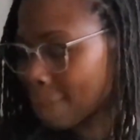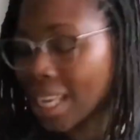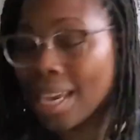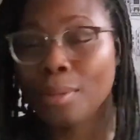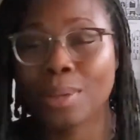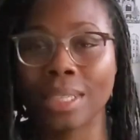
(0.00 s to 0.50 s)

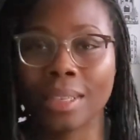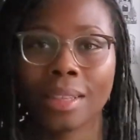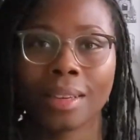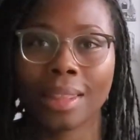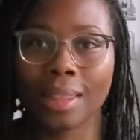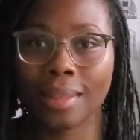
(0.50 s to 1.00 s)
it was
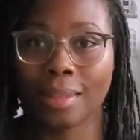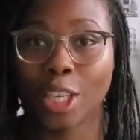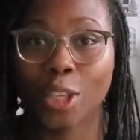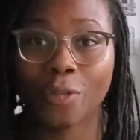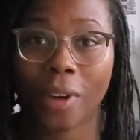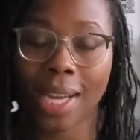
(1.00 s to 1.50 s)
either
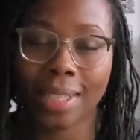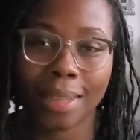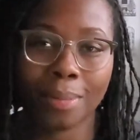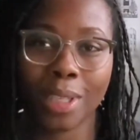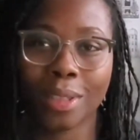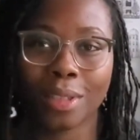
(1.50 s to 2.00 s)
you find
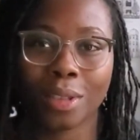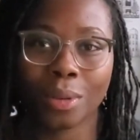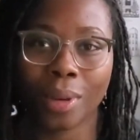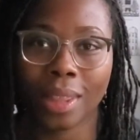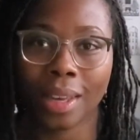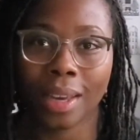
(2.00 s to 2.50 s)
something to do
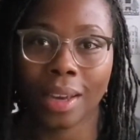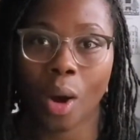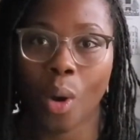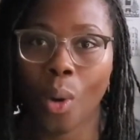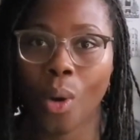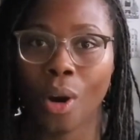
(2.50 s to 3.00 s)
with it
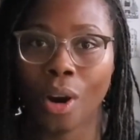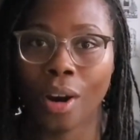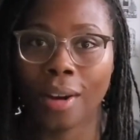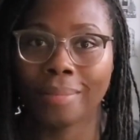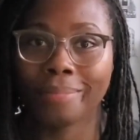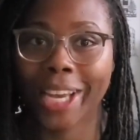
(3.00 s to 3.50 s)

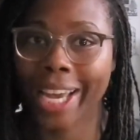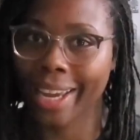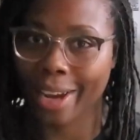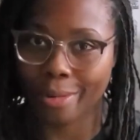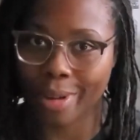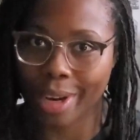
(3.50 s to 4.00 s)
or
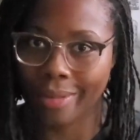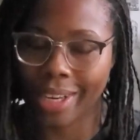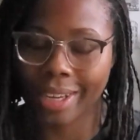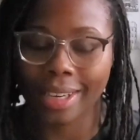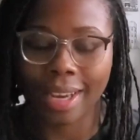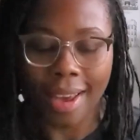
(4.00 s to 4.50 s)
get rid of
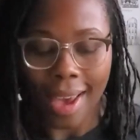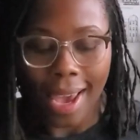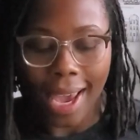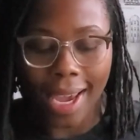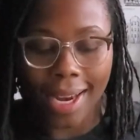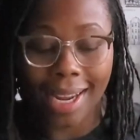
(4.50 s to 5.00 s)
it.
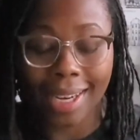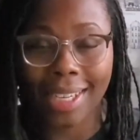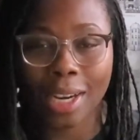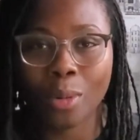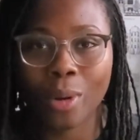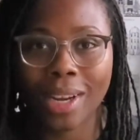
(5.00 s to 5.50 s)
And I
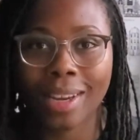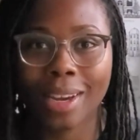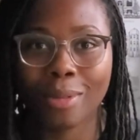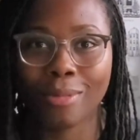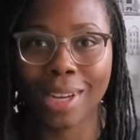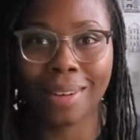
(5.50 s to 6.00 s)
didn't want to
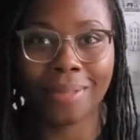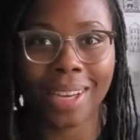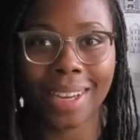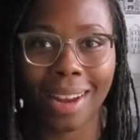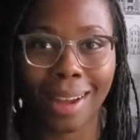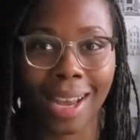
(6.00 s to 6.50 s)
get rid of
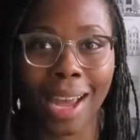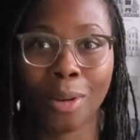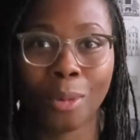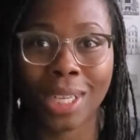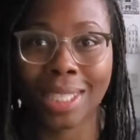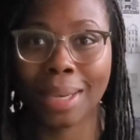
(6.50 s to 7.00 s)
it. I kind of
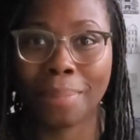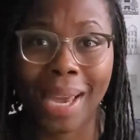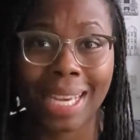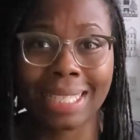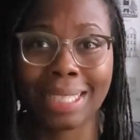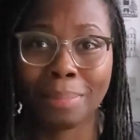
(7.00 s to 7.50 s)
wanted to
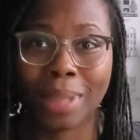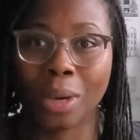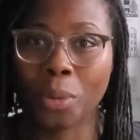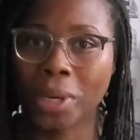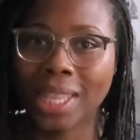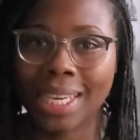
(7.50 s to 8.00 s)
make something
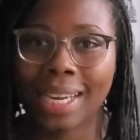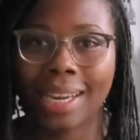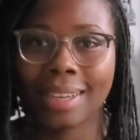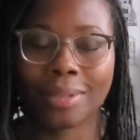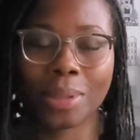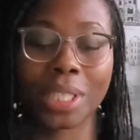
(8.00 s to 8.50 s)
with it.
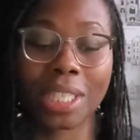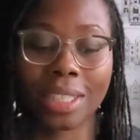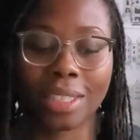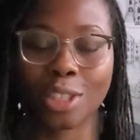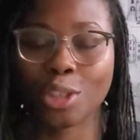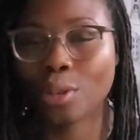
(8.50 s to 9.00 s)
It was
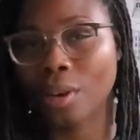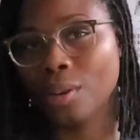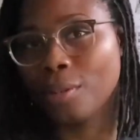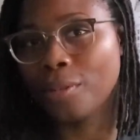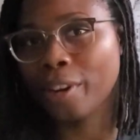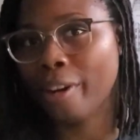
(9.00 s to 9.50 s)
just a struggle
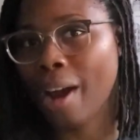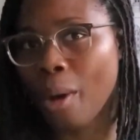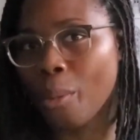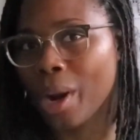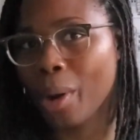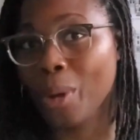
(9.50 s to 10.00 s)
to figure
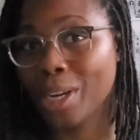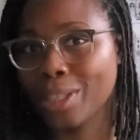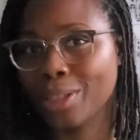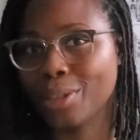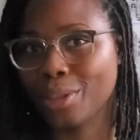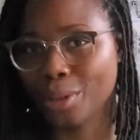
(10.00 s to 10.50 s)
out what I wanted
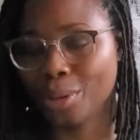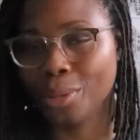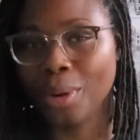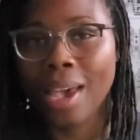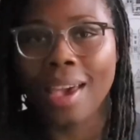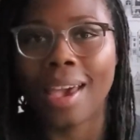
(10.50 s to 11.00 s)
to
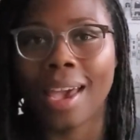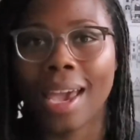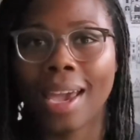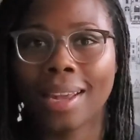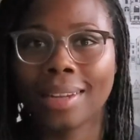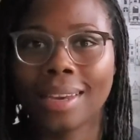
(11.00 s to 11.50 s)
do.
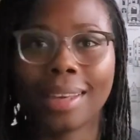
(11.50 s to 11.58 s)
And